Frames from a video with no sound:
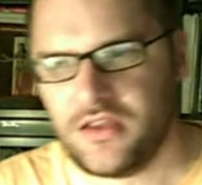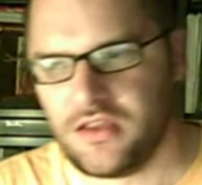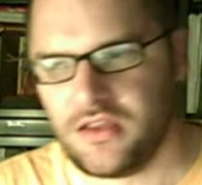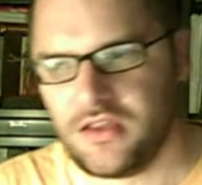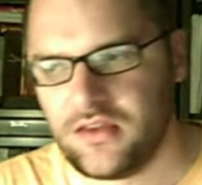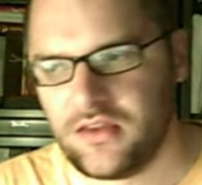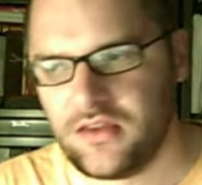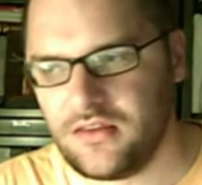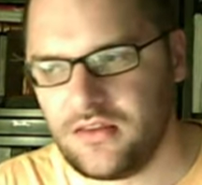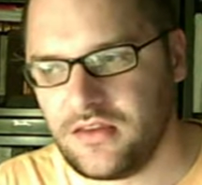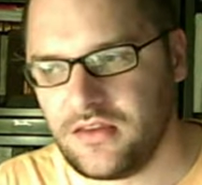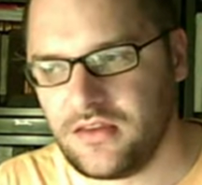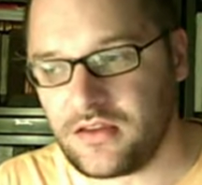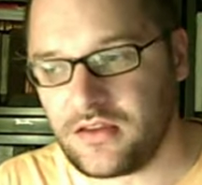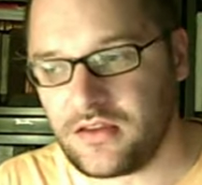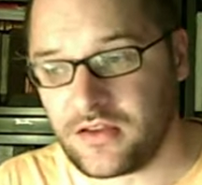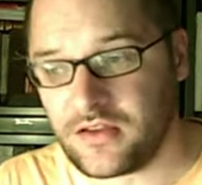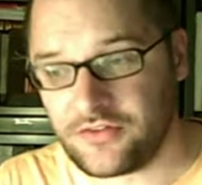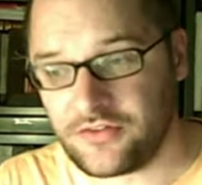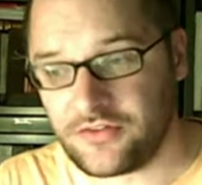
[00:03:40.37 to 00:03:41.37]
In the
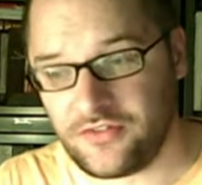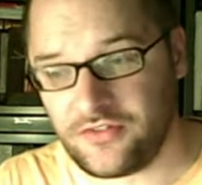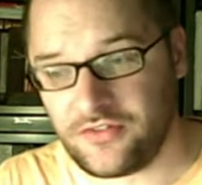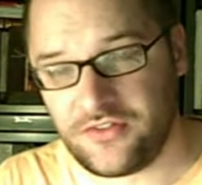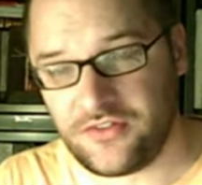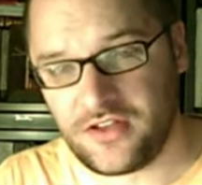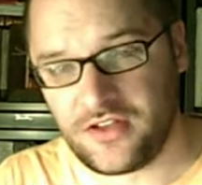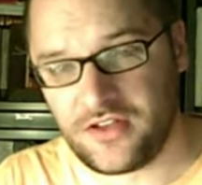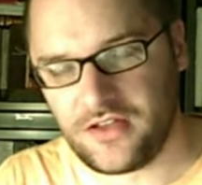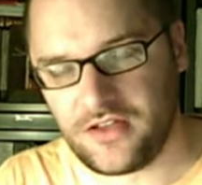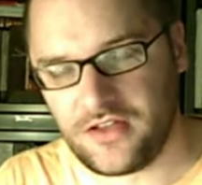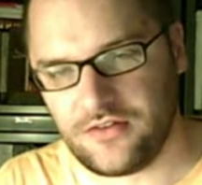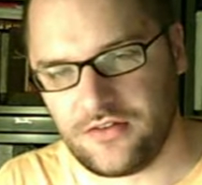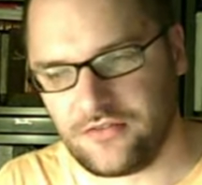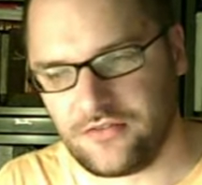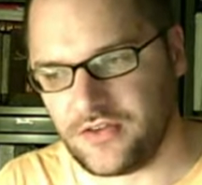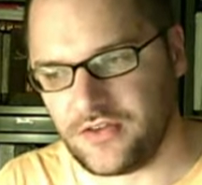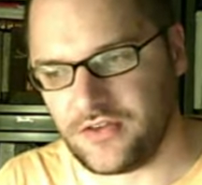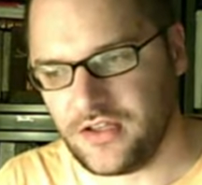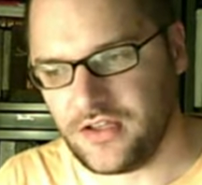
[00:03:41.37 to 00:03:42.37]
electricity
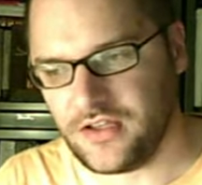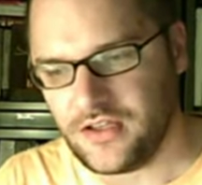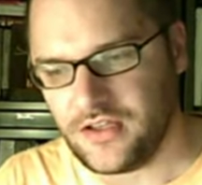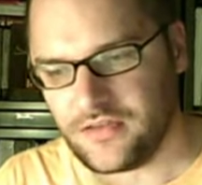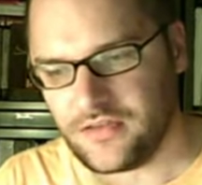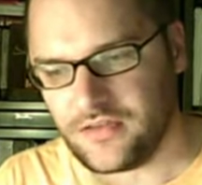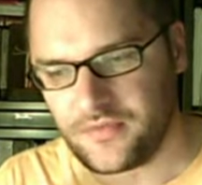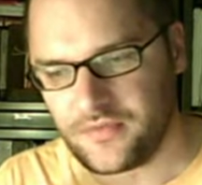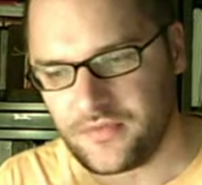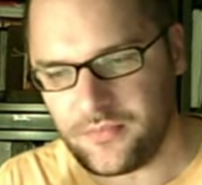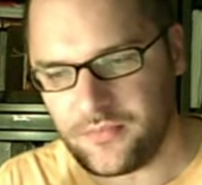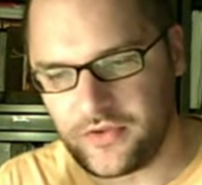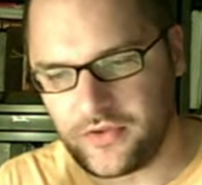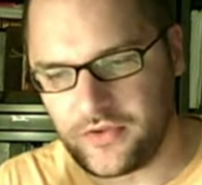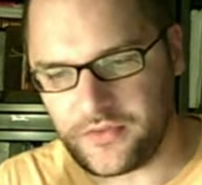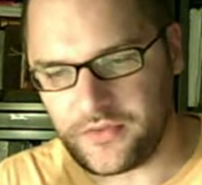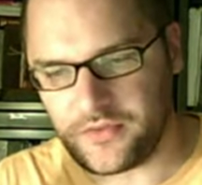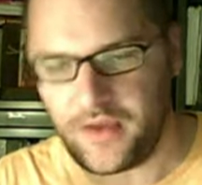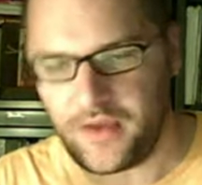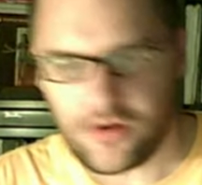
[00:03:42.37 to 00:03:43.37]
industry, you have to
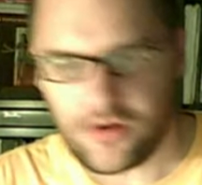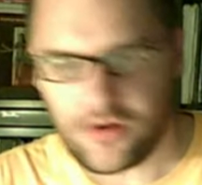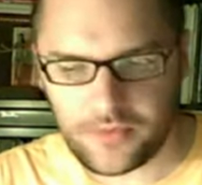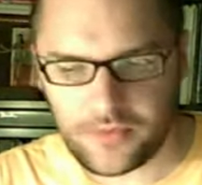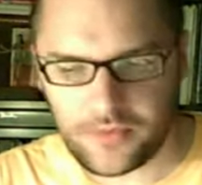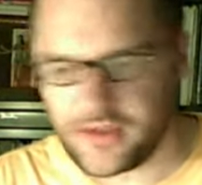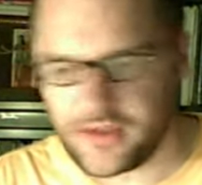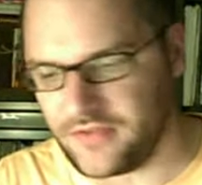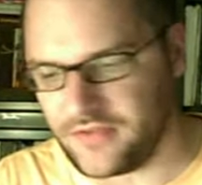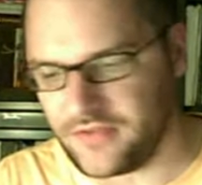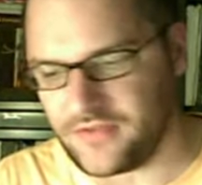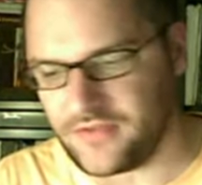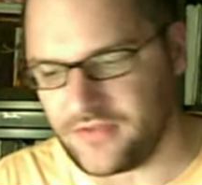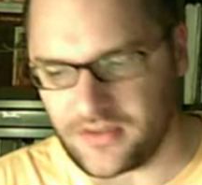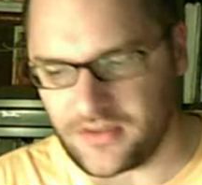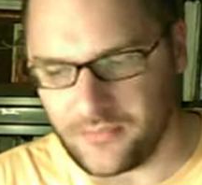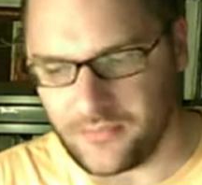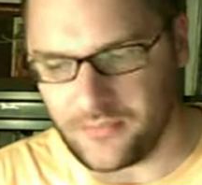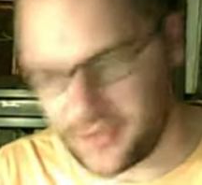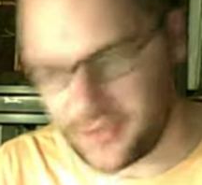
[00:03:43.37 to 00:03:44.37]
build a power plant, you have to
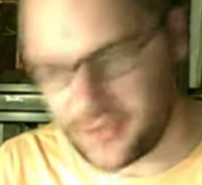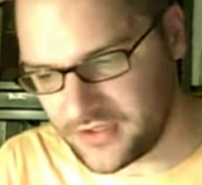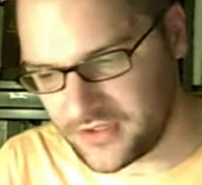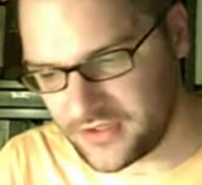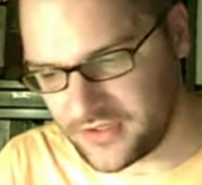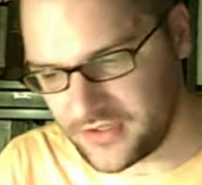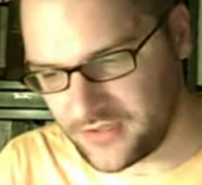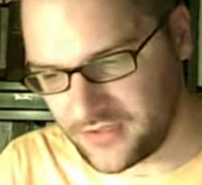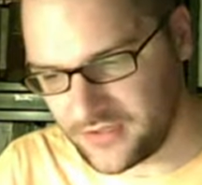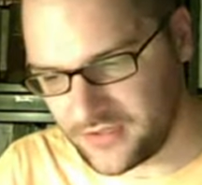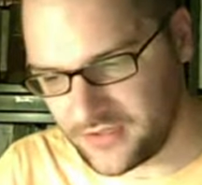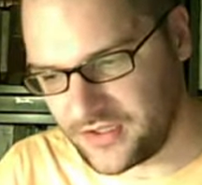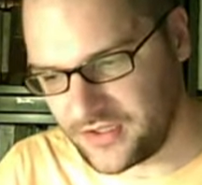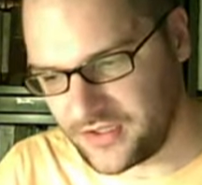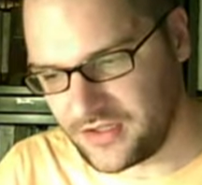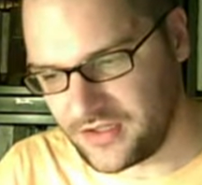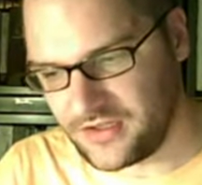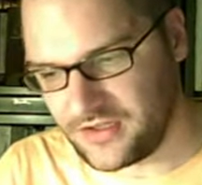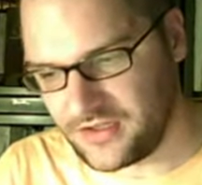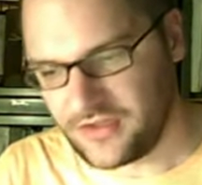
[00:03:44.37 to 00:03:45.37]
get a billing
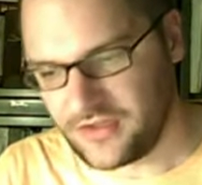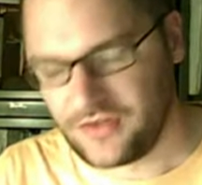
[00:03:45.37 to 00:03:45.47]
company,